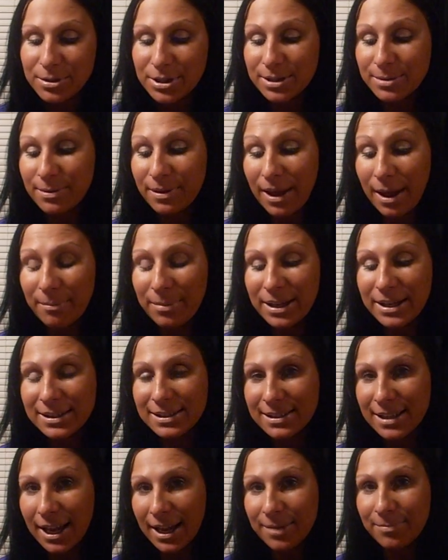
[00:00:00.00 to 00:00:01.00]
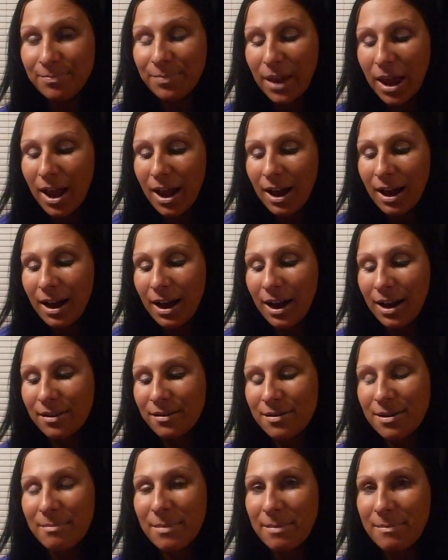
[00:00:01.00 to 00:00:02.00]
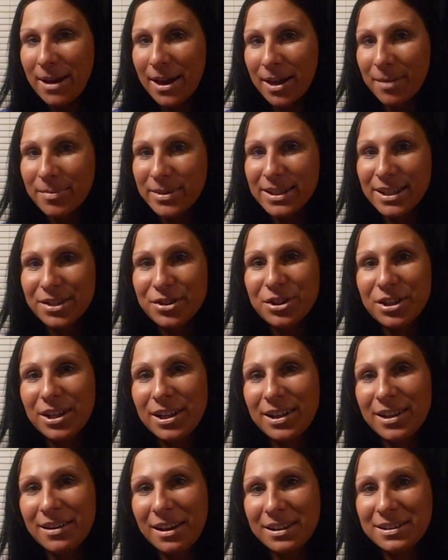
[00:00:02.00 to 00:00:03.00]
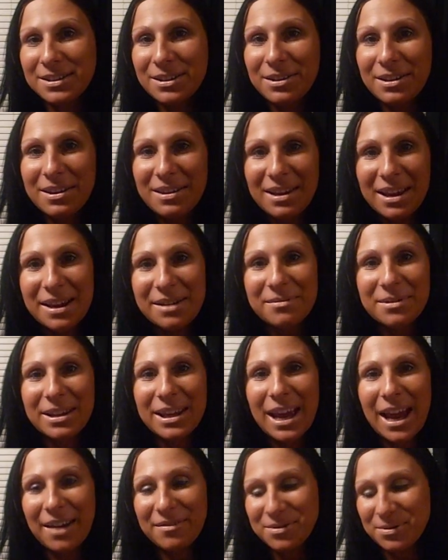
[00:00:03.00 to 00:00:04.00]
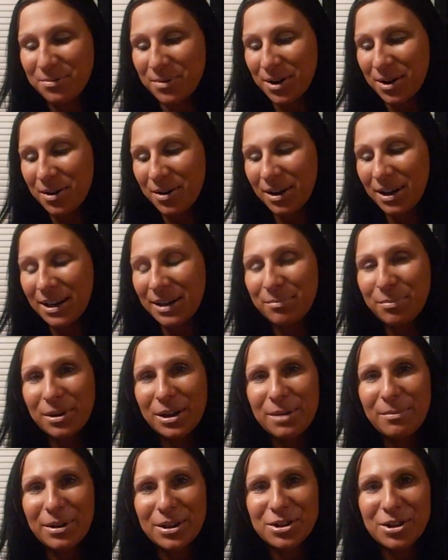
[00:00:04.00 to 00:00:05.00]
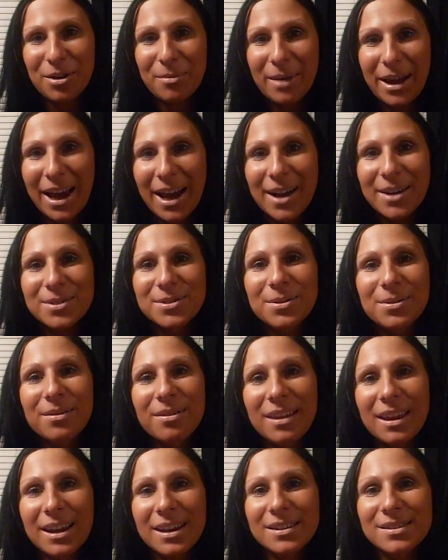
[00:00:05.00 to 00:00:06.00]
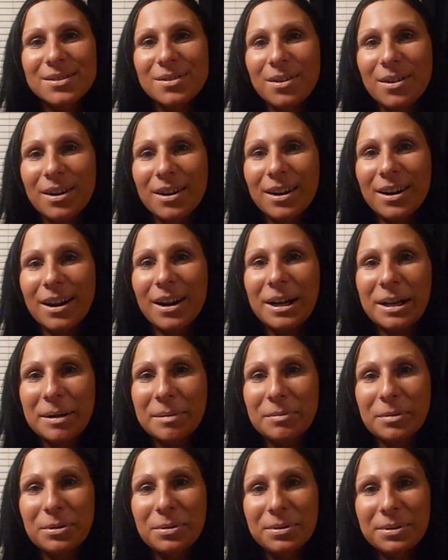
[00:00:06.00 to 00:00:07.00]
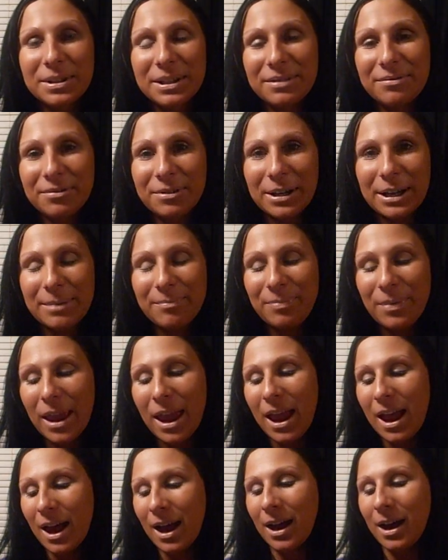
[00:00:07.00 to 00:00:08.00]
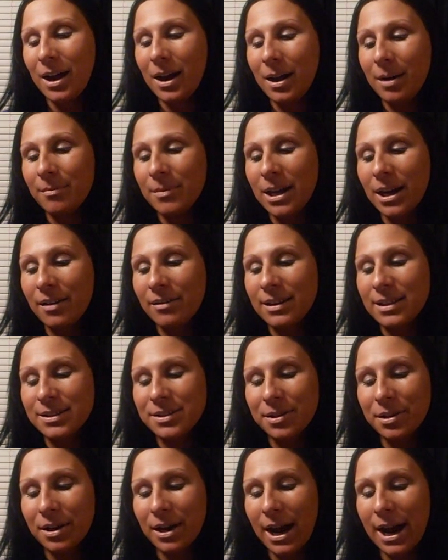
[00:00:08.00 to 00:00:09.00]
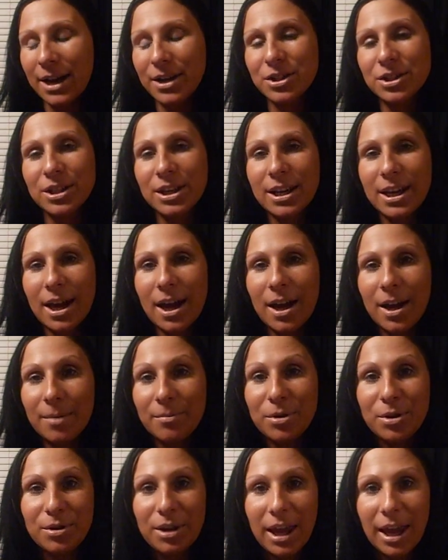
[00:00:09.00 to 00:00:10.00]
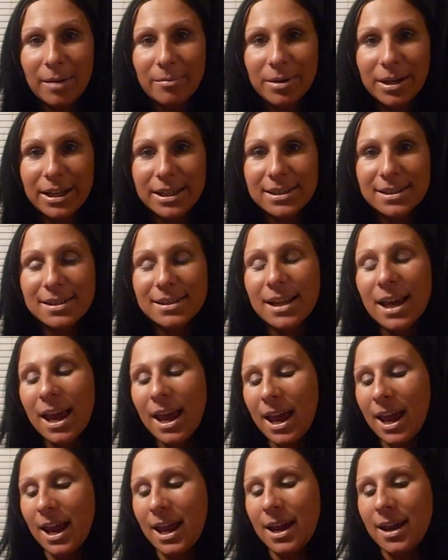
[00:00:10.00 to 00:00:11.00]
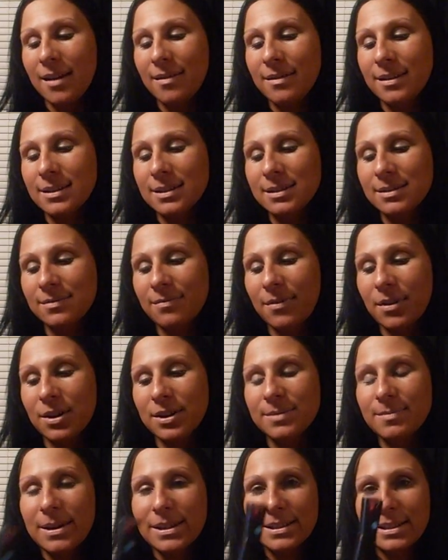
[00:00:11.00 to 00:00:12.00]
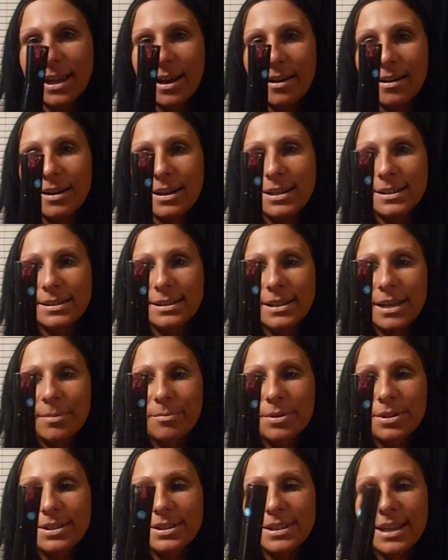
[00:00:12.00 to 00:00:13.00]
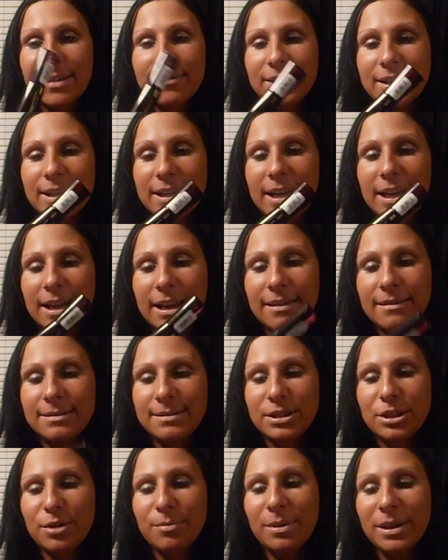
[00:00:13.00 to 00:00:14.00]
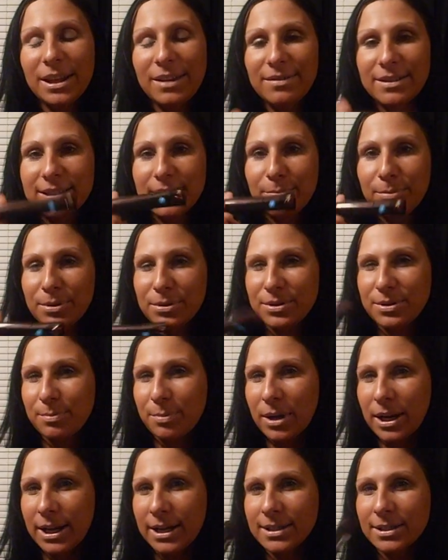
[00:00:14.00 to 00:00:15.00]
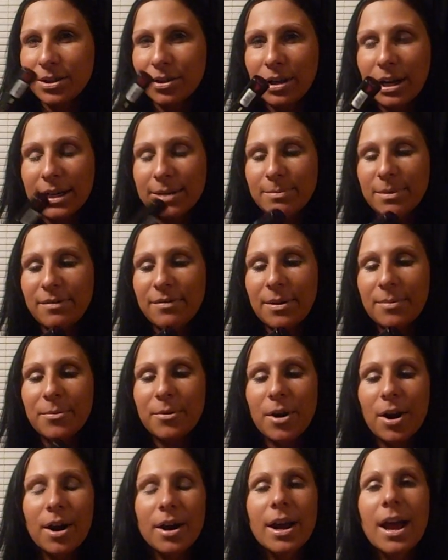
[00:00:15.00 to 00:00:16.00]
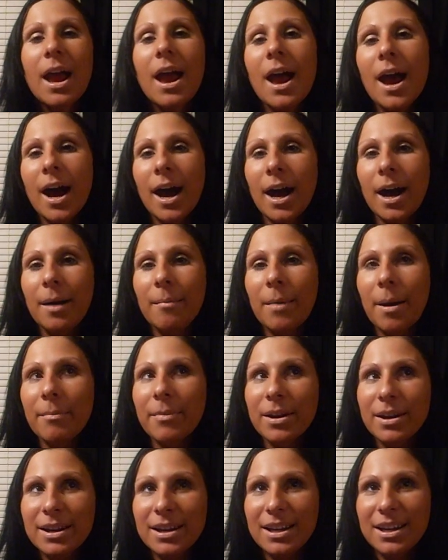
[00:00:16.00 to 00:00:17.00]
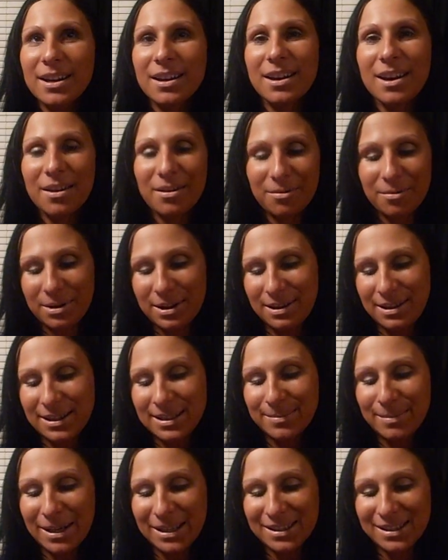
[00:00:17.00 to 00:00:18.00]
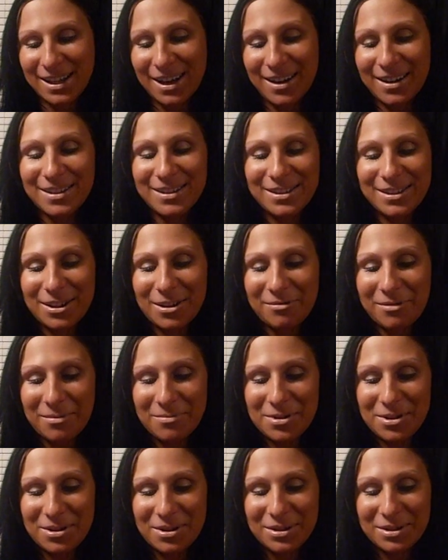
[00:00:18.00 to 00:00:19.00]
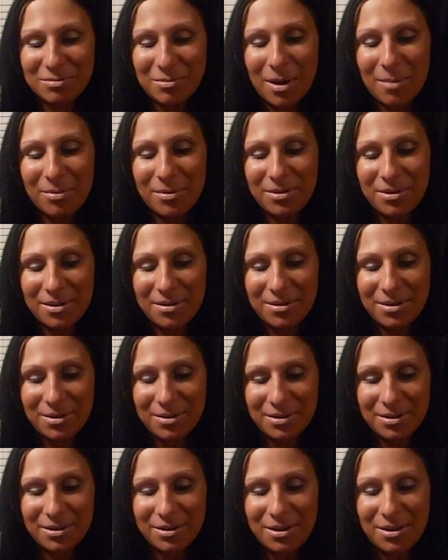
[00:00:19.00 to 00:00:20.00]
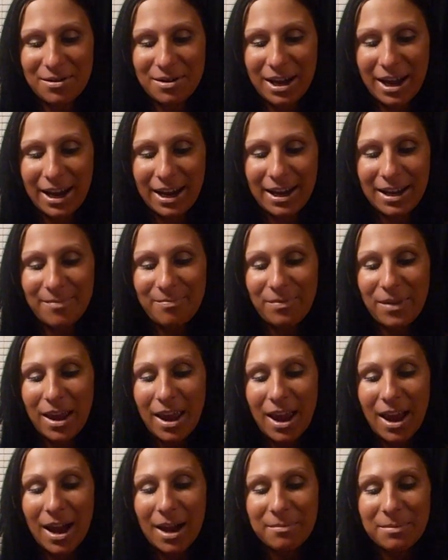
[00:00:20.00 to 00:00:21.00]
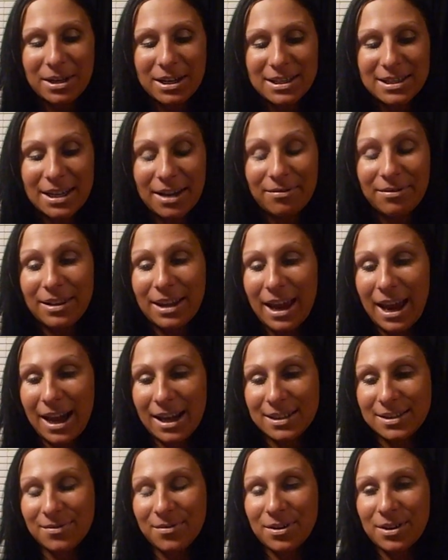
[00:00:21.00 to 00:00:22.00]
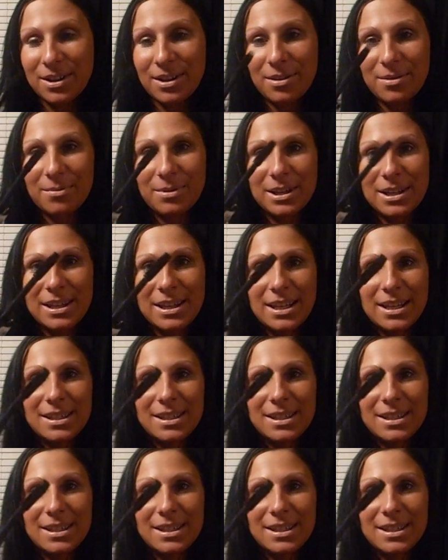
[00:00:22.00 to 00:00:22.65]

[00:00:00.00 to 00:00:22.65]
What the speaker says: just with that being said, other than my makeup addiction, that's the only thing I really have to work on. Pretty much all my household things are cruelty-free. Now, these are actually UK brands, and this first mascara is a number 7, and I do believe it's a Boots brand. Correct me if I'm wrong. I'm going to need another one of these mascaras, so if I'm doing a swap with you and you're in the UK, I'm going to definitely ask for another one of